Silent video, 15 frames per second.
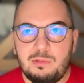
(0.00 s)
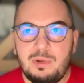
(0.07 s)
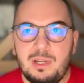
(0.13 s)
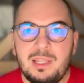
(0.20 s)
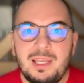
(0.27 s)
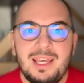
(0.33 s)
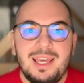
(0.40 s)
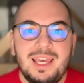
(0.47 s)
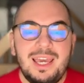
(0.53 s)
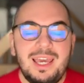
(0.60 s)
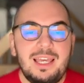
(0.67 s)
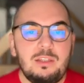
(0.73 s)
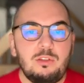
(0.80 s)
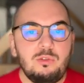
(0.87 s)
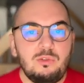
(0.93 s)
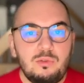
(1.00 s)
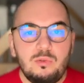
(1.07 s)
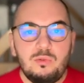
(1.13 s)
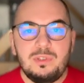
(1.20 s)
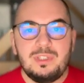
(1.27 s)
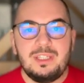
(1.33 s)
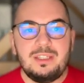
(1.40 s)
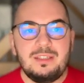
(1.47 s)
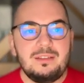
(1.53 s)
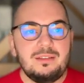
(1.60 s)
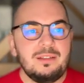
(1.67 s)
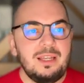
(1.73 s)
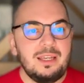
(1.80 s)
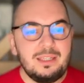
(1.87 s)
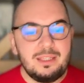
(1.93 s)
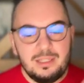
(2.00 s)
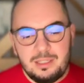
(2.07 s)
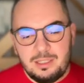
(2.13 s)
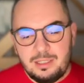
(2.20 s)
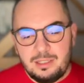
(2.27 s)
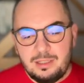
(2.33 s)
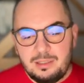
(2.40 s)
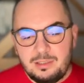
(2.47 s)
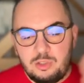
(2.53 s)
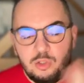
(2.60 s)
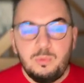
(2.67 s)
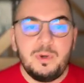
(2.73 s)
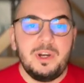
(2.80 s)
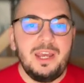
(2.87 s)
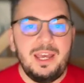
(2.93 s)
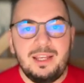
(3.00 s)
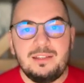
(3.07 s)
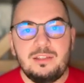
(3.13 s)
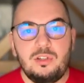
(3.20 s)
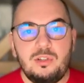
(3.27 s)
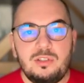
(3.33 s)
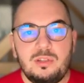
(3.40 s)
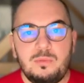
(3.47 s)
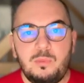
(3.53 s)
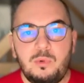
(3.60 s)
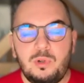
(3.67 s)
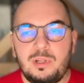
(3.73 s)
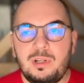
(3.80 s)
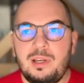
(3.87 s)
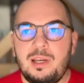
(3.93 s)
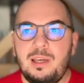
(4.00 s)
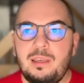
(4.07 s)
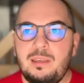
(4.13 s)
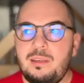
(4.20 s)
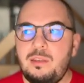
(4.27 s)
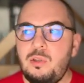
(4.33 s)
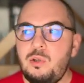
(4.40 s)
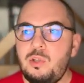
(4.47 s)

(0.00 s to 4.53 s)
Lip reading: right? And you do need like super hands-on support. Like you're